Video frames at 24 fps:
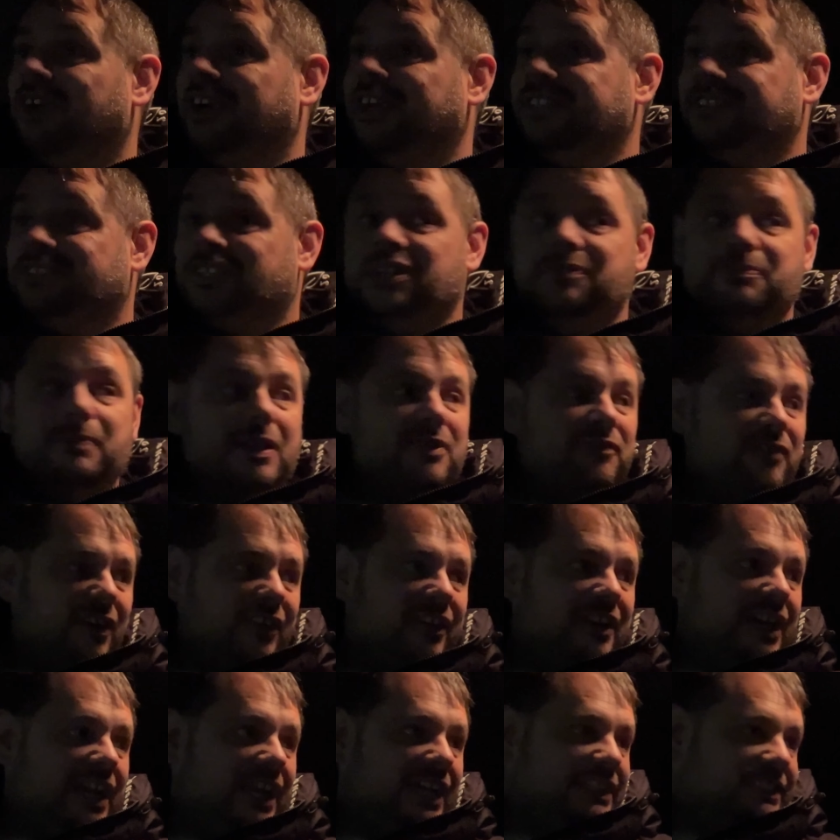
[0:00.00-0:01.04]
It's going to be a very
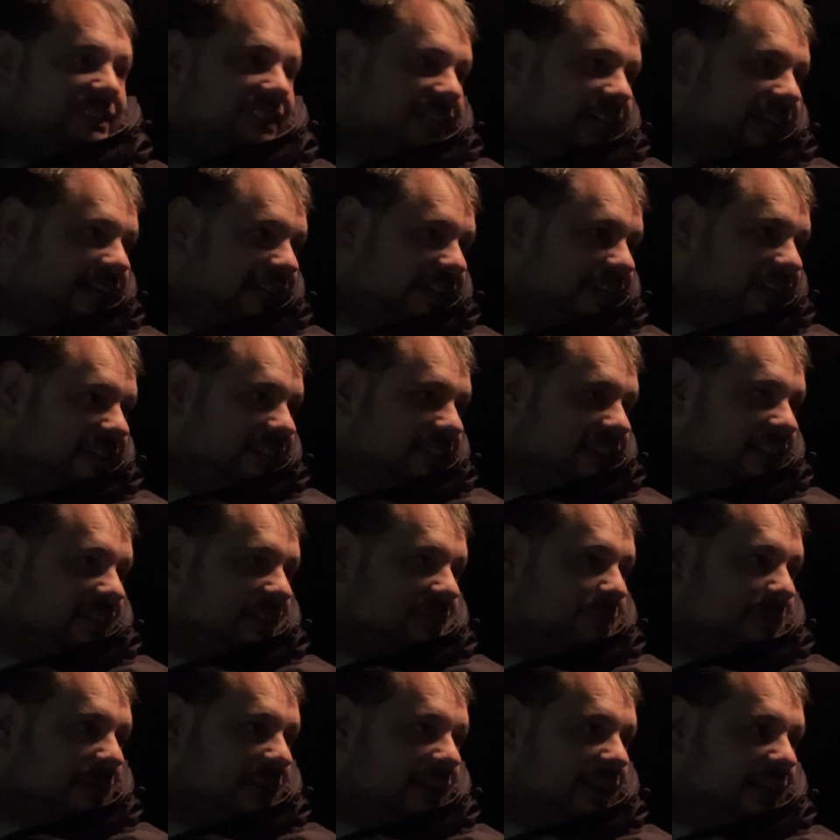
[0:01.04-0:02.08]
late tea, let's
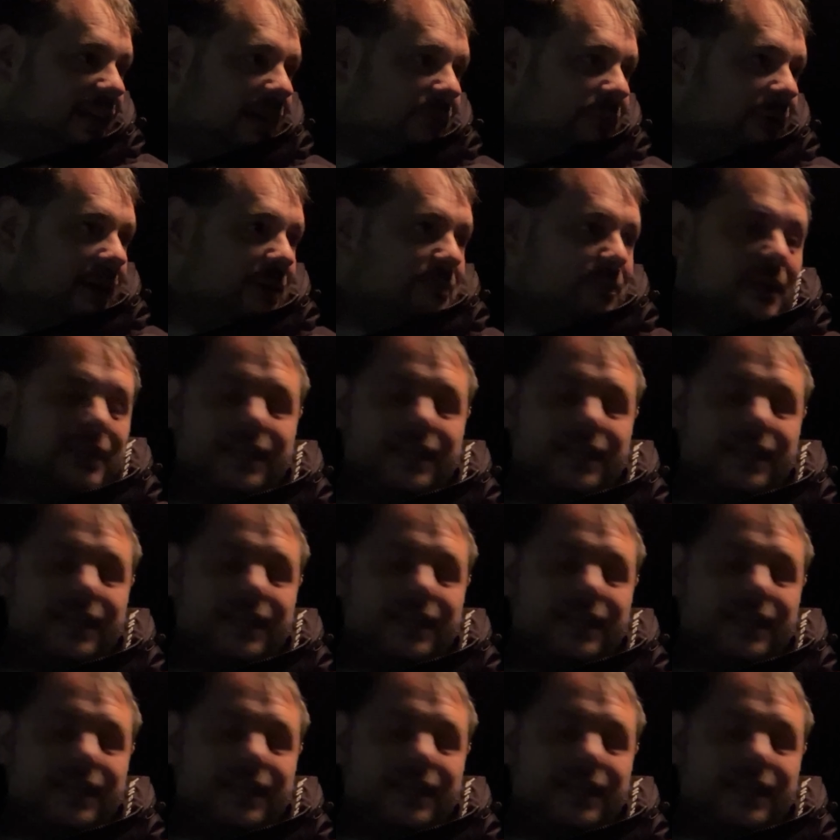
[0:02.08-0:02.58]
put it that way, but